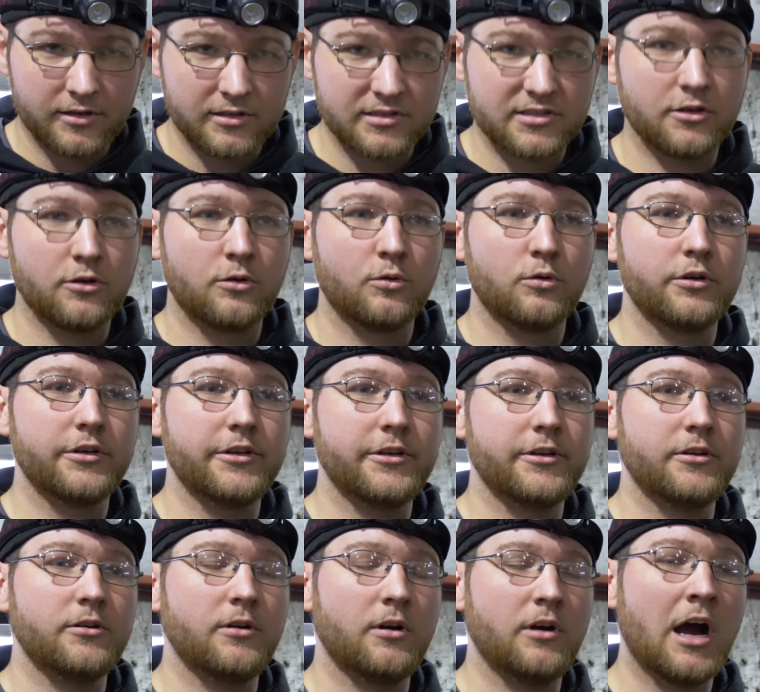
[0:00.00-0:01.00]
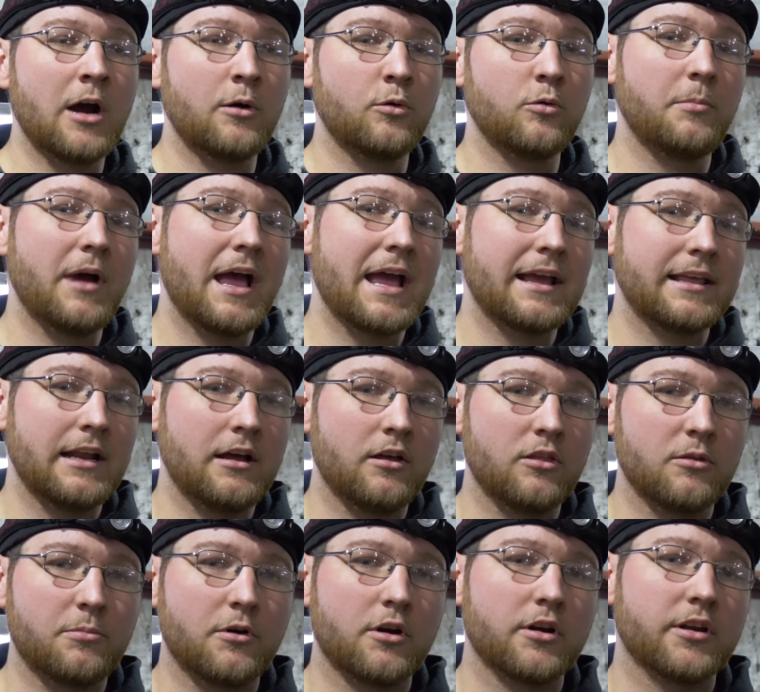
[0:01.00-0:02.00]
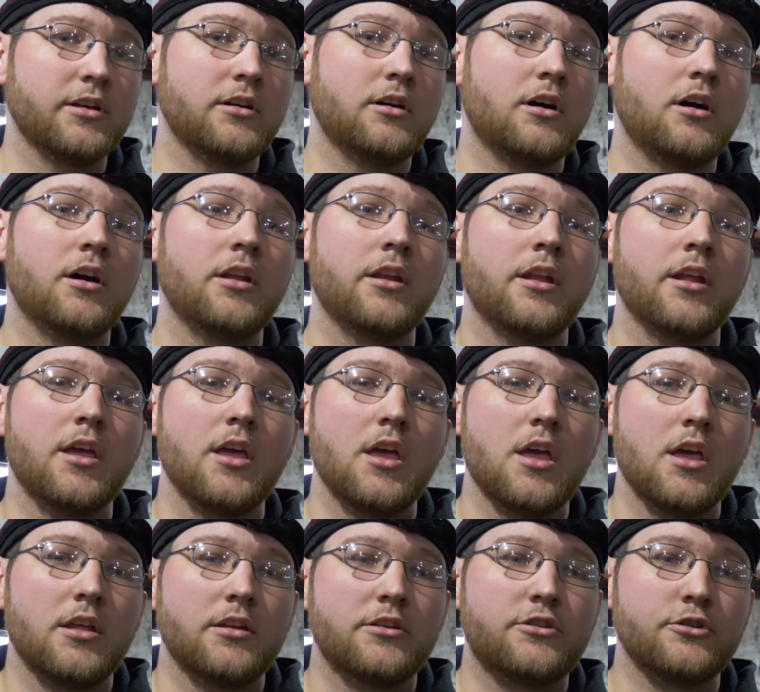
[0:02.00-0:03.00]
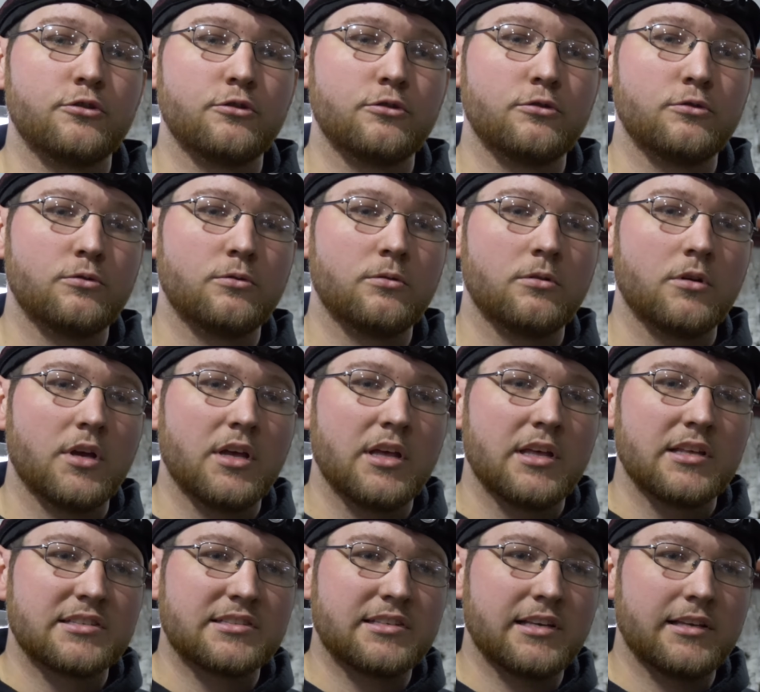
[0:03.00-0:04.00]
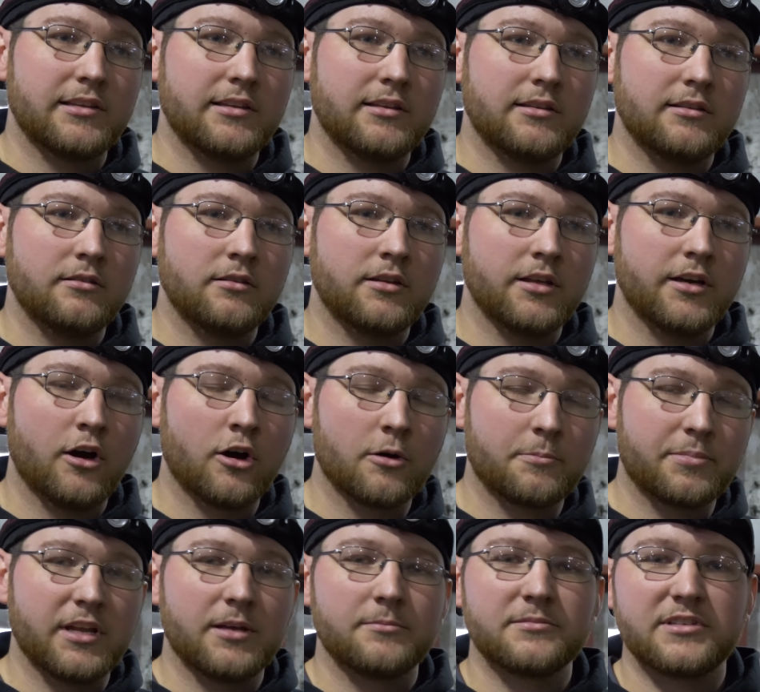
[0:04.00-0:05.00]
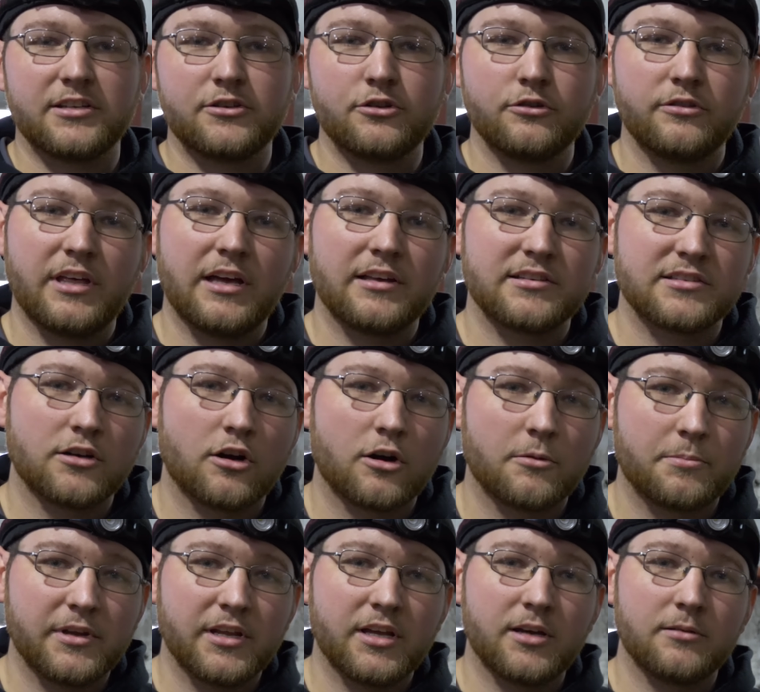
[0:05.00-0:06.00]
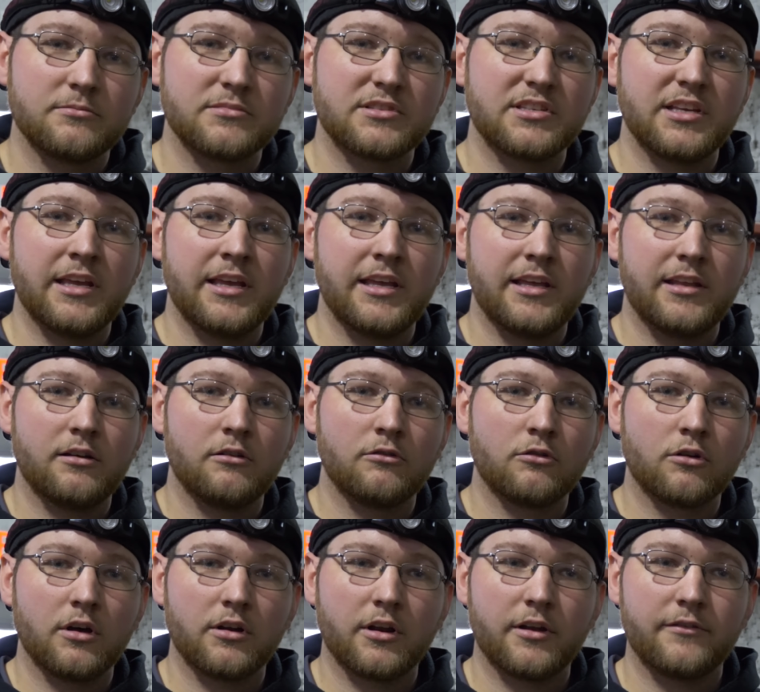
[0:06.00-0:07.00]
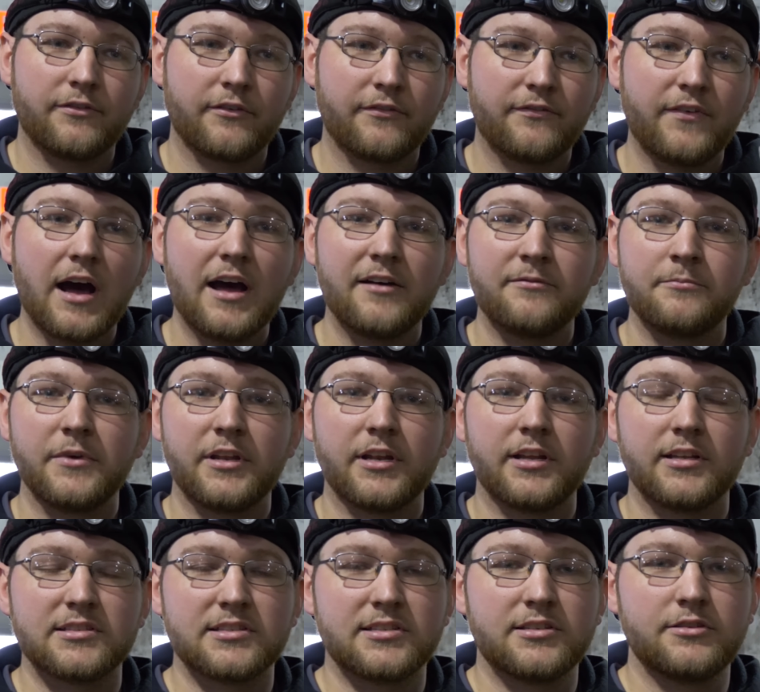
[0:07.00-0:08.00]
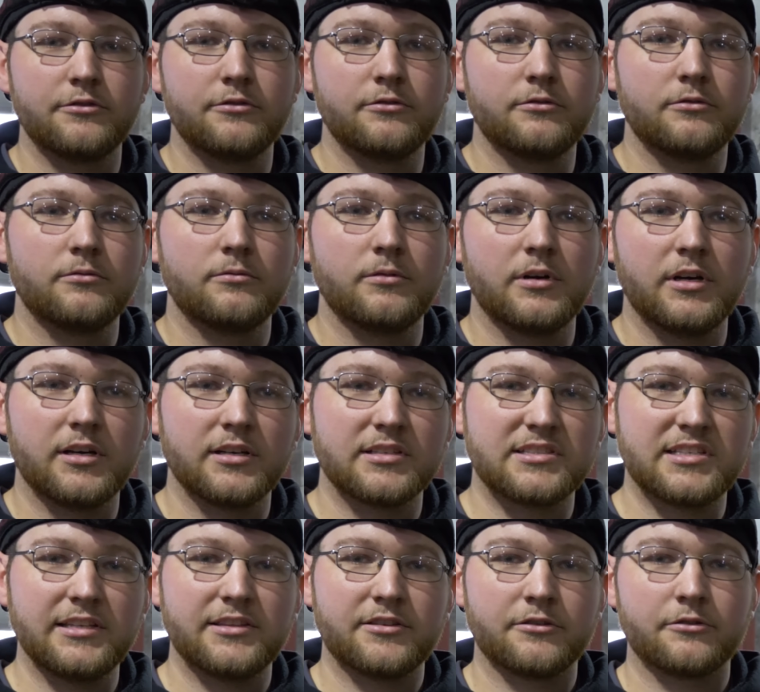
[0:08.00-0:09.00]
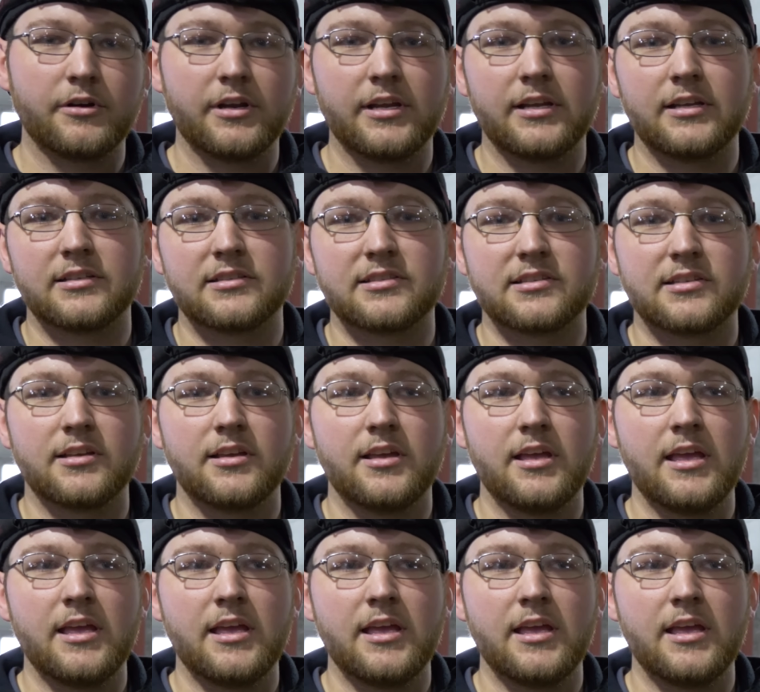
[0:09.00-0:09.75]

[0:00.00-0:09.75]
So I will back it out in the parking lot, set the RPMs at 2,000 RPMs and run it for 5 minutes to seat the rings.